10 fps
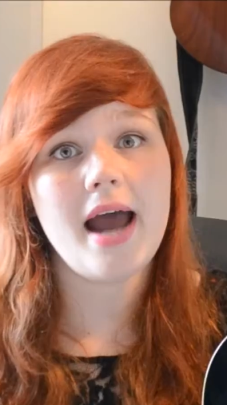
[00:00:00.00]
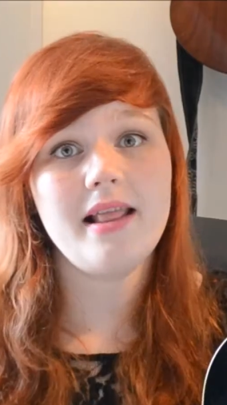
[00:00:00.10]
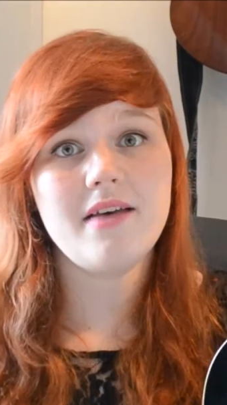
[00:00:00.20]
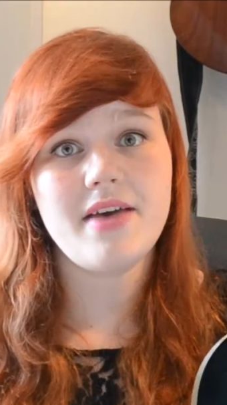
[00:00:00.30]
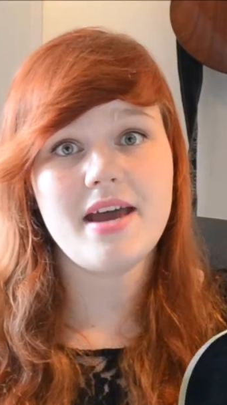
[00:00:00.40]

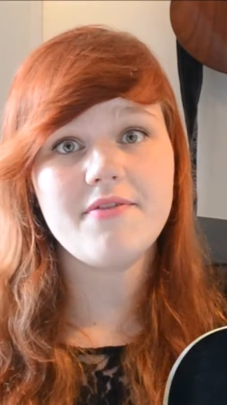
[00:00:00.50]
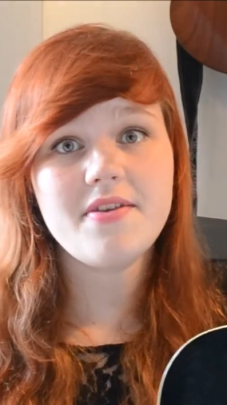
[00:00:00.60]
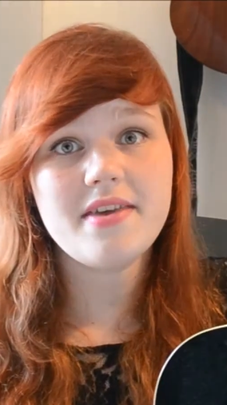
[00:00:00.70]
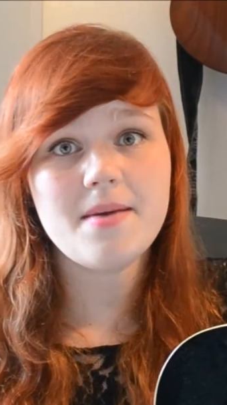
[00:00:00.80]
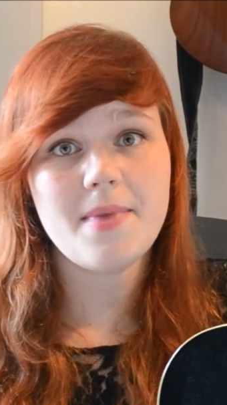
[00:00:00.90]
I love
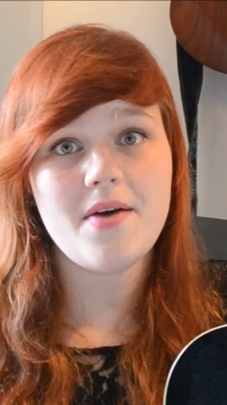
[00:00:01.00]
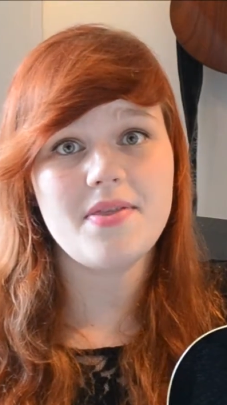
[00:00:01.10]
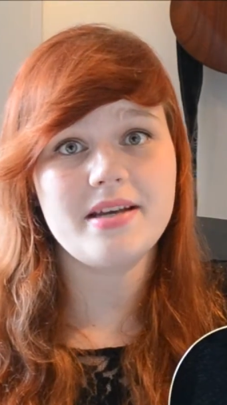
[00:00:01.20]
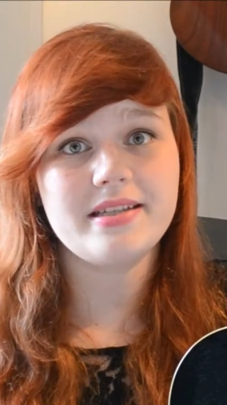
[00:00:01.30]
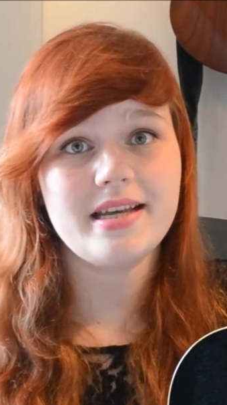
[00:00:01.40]
everything
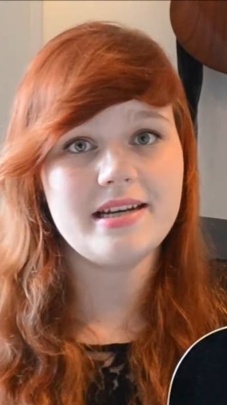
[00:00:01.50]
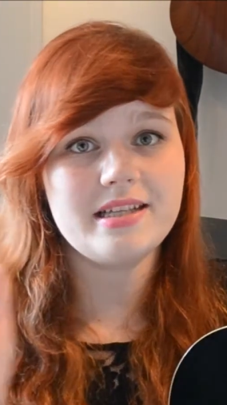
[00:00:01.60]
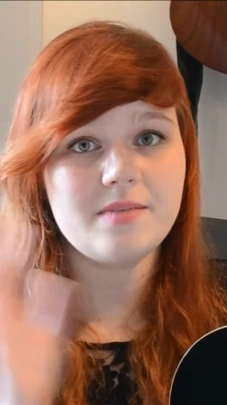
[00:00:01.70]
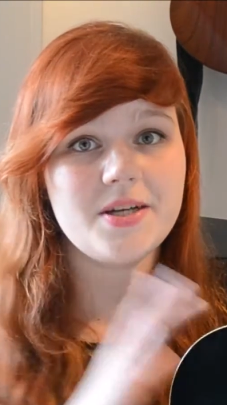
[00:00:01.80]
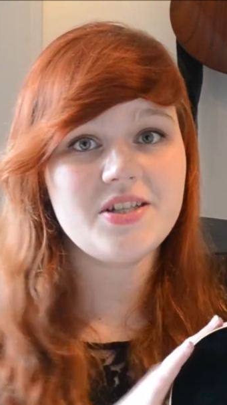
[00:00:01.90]
about this and
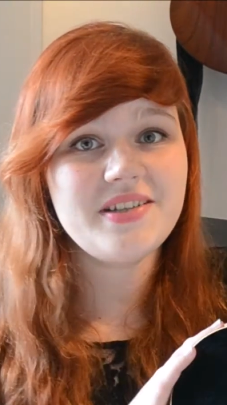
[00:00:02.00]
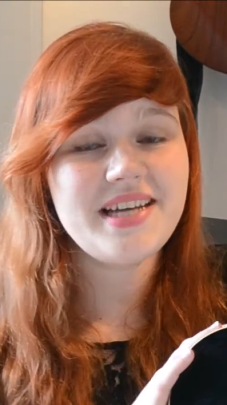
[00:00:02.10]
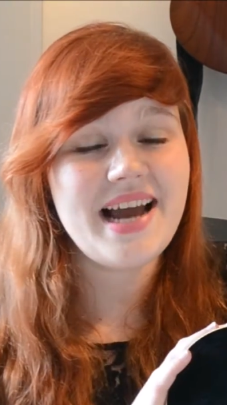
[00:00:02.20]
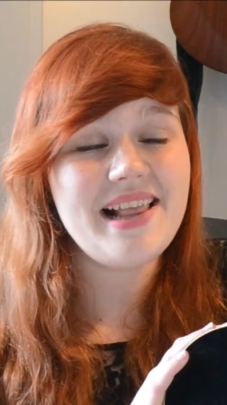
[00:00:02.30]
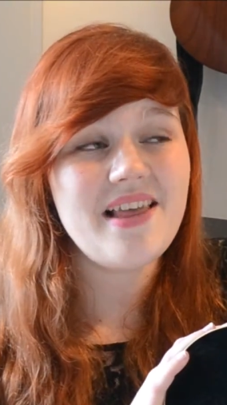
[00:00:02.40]

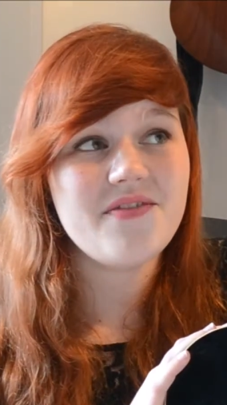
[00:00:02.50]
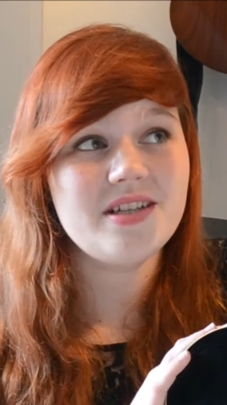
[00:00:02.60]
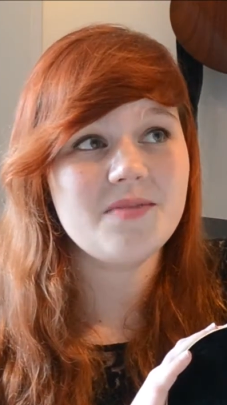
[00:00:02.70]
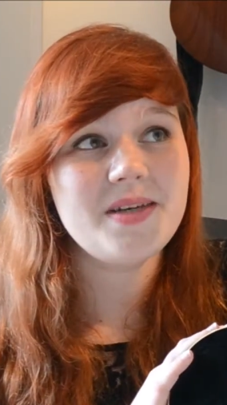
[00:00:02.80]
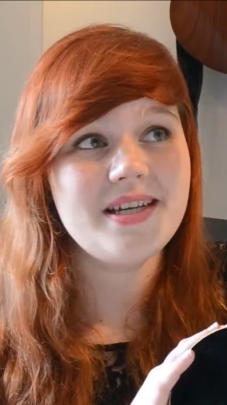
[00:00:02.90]
especially I love
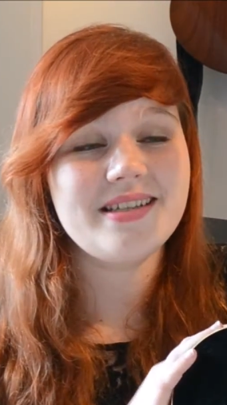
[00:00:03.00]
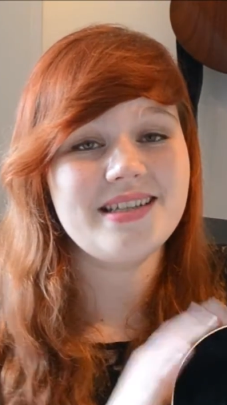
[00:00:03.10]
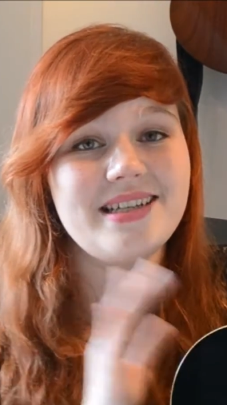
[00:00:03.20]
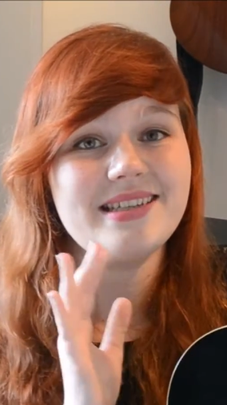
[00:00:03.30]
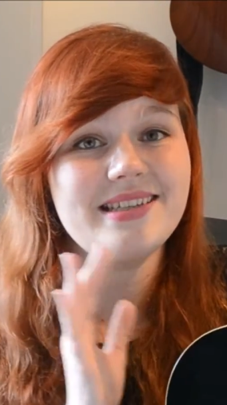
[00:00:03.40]
this because it is